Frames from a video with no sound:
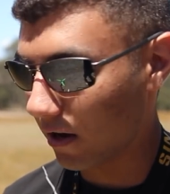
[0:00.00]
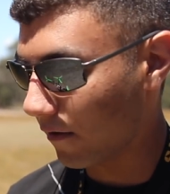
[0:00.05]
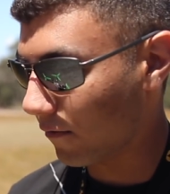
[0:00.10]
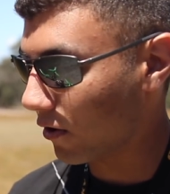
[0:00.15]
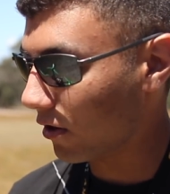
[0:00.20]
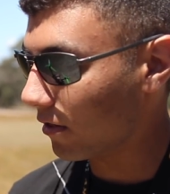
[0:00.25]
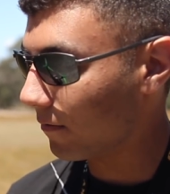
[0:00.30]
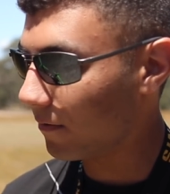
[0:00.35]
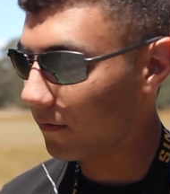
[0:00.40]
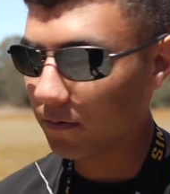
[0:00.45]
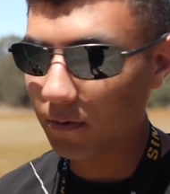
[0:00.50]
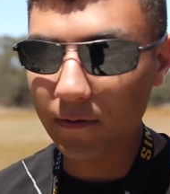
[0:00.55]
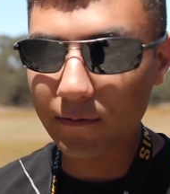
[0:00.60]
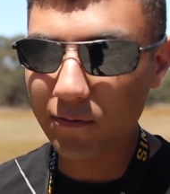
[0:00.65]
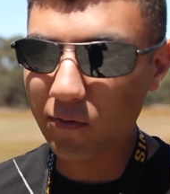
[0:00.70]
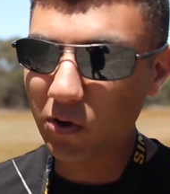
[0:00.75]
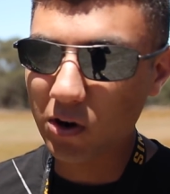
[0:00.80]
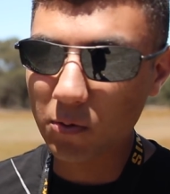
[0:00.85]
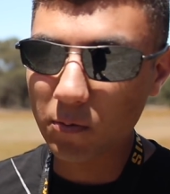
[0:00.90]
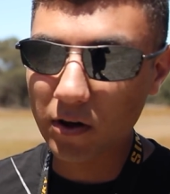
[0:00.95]
I've got the
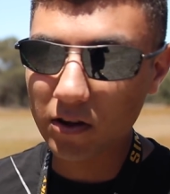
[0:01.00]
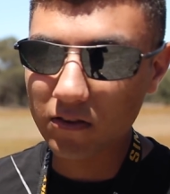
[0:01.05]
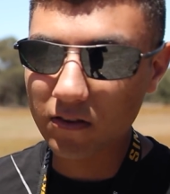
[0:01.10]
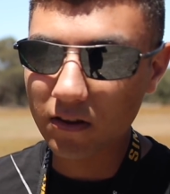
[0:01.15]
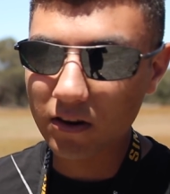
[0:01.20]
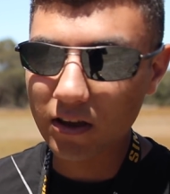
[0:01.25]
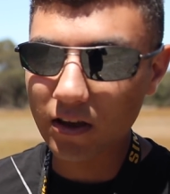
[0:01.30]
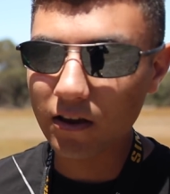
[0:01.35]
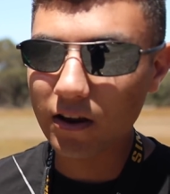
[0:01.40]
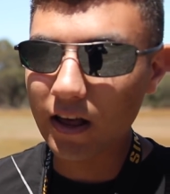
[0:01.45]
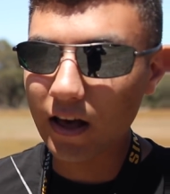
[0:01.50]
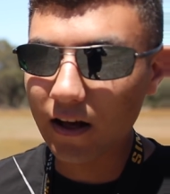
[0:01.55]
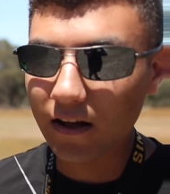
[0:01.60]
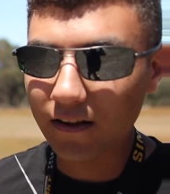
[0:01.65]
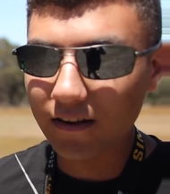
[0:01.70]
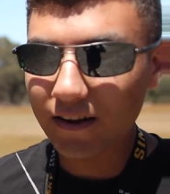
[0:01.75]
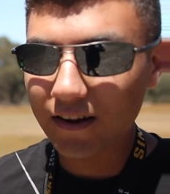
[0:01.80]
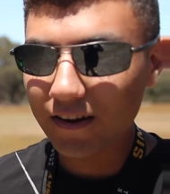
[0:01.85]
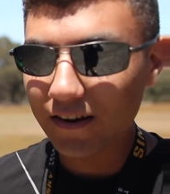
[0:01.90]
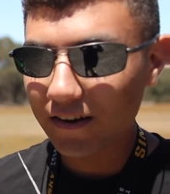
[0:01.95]
5141s on here now.